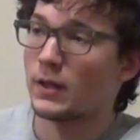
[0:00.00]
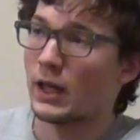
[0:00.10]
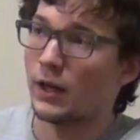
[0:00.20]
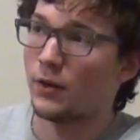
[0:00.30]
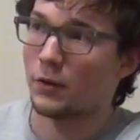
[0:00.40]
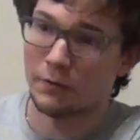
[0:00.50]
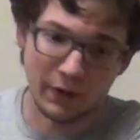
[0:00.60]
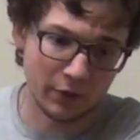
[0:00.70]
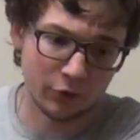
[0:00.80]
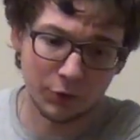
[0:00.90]
and they're
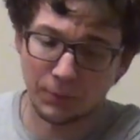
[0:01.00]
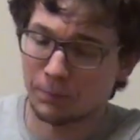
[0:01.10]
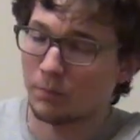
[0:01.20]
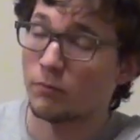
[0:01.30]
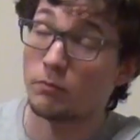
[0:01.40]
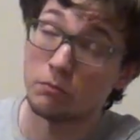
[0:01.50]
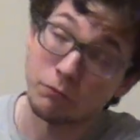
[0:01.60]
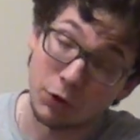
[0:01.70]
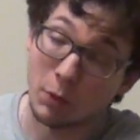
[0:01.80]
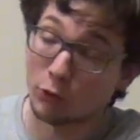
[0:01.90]
faster
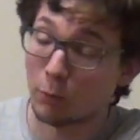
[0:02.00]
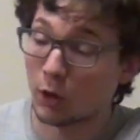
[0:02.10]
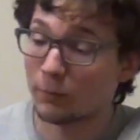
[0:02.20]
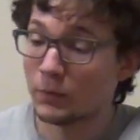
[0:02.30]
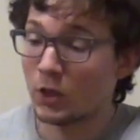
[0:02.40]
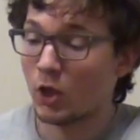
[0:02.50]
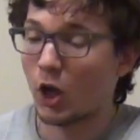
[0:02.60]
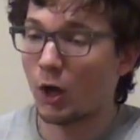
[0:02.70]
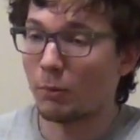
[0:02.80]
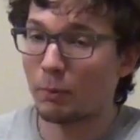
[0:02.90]
for the most part.
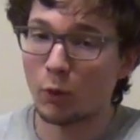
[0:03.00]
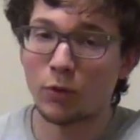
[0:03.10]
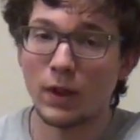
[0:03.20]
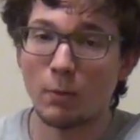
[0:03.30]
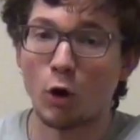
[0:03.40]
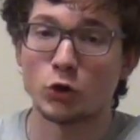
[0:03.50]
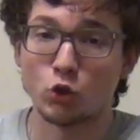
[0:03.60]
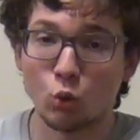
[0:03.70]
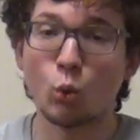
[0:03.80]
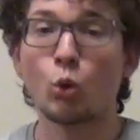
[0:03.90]
But both of them are
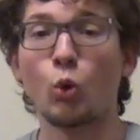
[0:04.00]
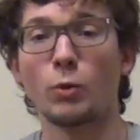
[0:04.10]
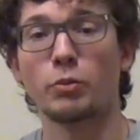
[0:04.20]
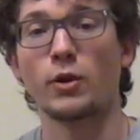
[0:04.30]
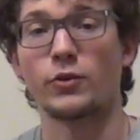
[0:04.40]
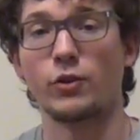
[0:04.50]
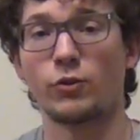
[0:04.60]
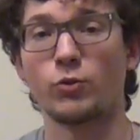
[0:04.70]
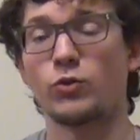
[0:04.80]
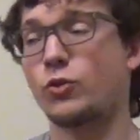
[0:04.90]
dual-core
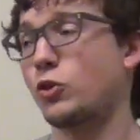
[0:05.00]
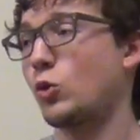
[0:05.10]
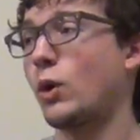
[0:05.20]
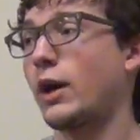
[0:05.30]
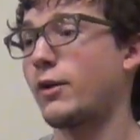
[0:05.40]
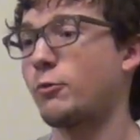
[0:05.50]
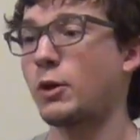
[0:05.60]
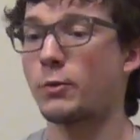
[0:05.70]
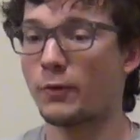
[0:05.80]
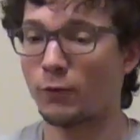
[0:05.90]
processors, so you will have
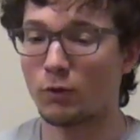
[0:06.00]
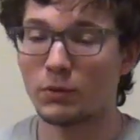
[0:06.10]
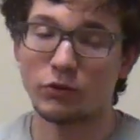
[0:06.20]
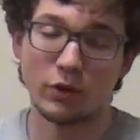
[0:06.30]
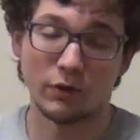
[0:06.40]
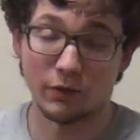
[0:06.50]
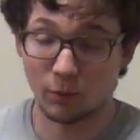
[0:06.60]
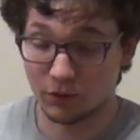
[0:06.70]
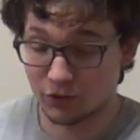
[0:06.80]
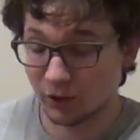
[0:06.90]
better performance than if
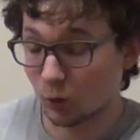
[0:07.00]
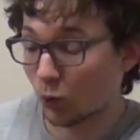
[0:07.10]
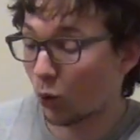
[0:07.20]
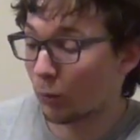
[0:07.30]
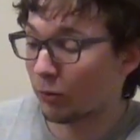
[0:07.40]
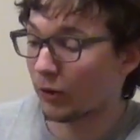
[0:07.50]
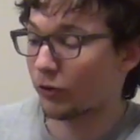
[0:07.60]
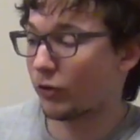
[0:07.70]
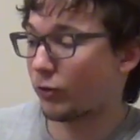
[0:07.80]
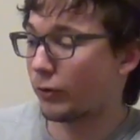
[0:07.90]
it were a single-core
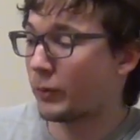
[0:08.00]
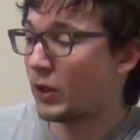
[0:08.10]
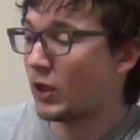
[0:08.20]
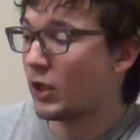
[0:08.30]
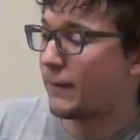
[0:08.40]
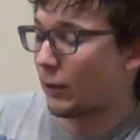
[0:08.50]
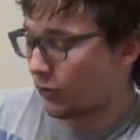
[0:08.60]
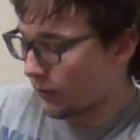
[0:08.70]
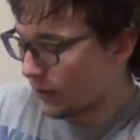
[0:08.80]
processor. Now, some